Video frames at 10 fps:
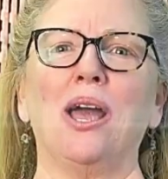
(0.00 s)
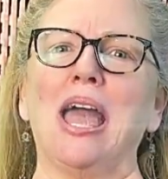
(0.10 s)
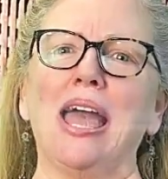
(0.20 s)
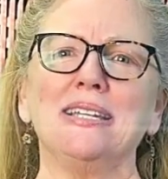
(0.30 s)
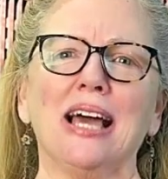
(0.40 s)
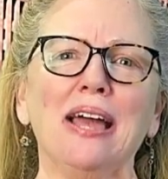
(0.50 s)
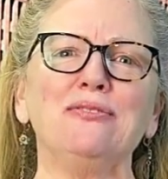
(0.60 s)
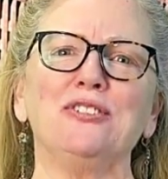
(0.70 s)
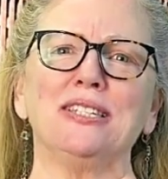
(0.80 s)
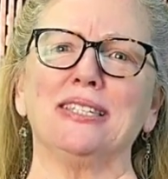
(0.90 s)
And
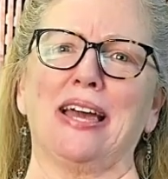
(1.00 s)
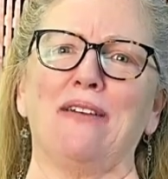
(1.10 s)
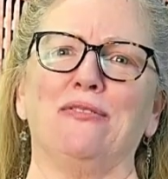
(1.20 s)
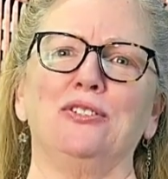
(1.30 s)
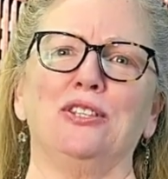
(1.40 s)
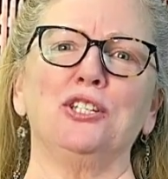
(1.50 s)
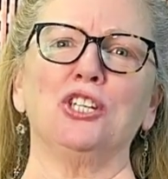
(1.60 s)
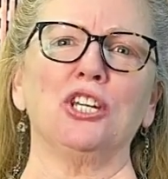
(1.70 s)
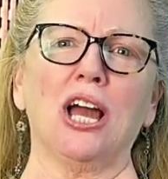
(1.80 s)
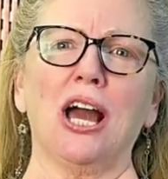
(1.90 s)
I've discovered that
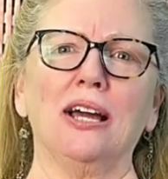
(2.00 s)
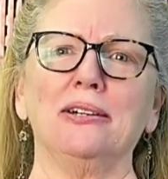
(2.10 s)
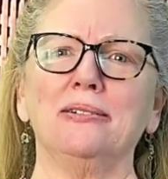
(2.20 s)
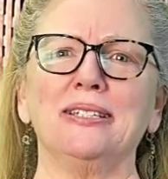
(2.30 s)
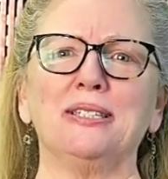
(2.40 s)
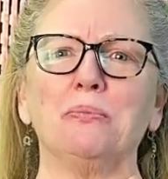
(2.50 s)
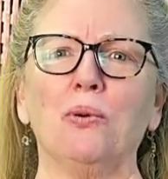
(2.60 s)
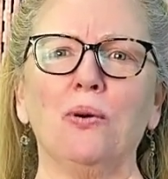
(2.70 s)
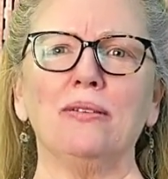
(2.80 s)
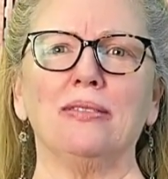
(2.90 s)
Chicago is
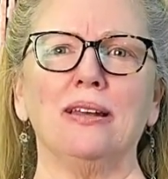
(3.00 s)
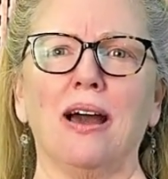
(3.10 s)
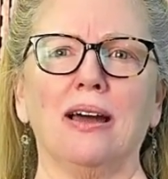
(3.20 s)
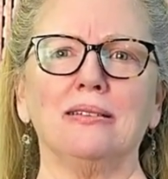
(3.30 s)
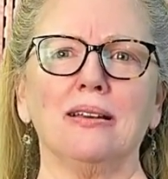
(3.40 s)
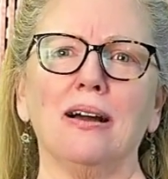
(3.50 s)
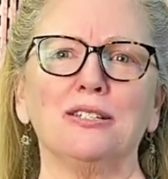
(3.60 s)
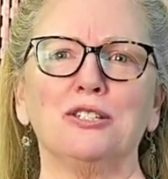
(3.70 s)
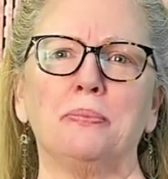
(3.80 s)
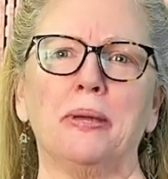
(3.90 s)
more than hot
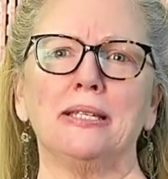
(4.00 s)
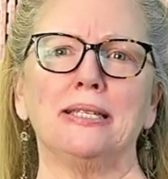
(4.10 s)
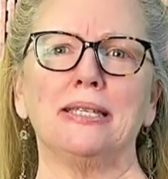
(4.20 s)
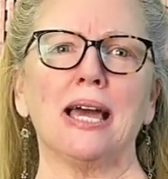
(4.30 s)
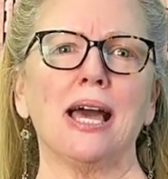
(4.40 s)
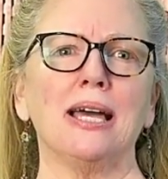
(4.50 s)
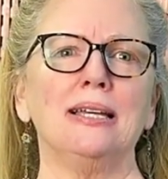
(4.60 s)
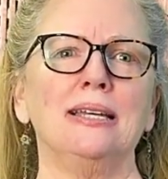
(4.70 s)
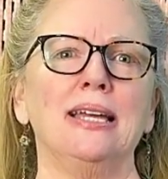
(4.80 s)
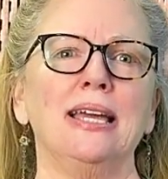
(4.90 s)
dogs, pizza.
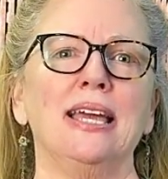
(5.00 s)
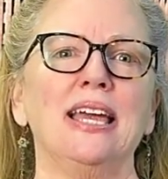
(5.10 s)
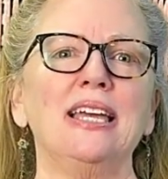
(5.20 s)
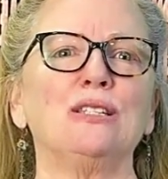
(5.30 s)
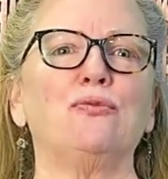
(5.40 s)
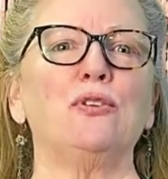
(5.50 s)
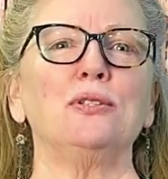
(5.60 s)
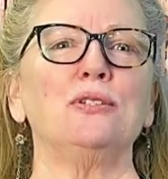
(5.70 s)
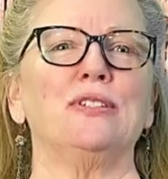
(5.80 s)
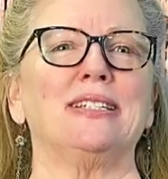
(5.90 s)
It's
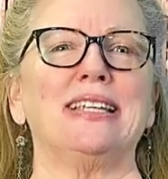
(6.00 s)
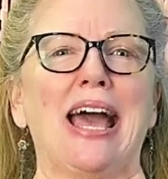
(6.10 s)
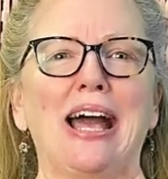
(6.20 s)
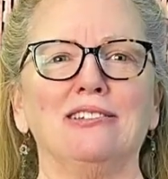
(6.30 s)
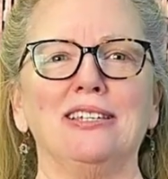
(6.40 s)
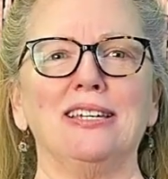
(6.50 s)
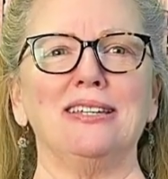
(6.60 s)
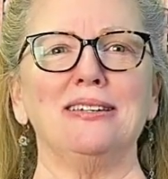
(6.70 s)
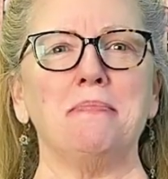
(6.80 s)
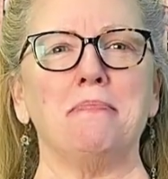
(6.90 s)
full of
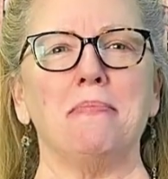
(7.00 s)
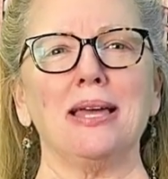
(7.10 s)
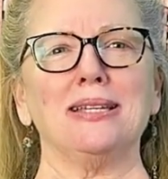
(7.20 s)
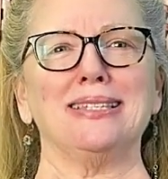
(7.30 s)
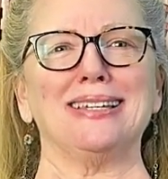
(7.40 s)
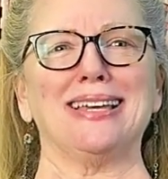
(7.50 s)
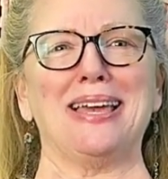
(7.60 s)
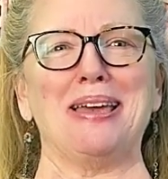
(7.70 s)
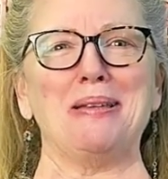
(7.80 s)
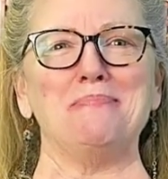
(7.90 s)
Italian,
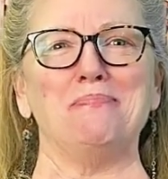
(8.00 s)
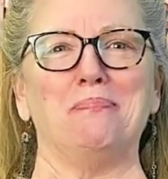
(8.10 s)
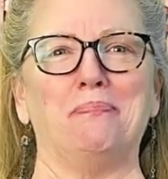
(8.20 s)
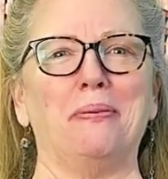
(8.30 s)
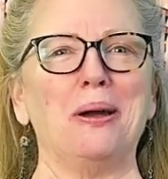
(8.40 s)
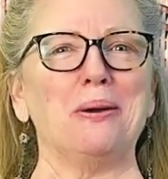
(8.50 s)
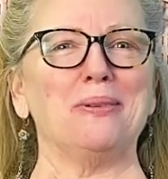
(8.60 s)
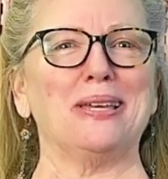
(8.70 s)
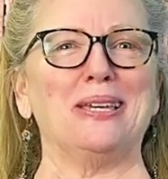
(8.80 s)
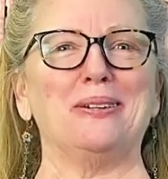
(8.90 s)
Mexican,
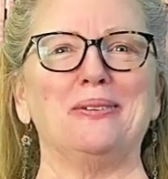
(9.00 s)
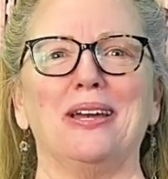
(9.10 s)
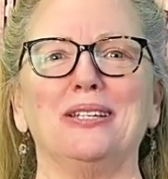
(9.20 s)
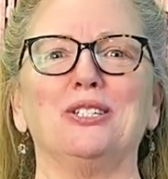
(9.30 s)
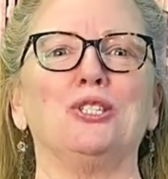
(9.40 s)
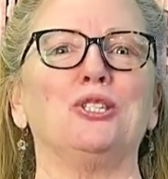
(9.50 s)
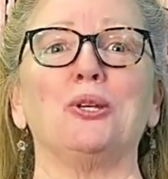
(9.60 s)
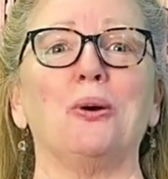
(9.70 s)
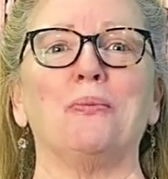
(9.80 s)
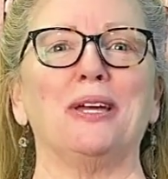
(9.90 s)
barbecue, and
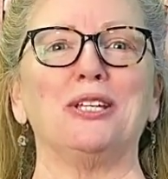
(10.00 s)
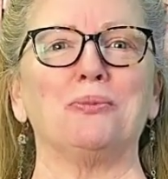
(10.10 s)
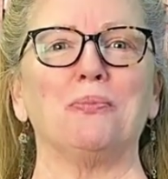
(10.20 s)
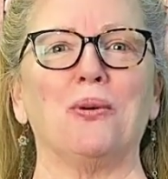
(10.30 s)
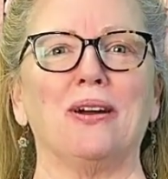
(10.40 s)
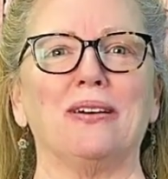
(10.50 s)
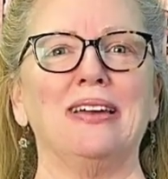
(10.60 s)
so much more.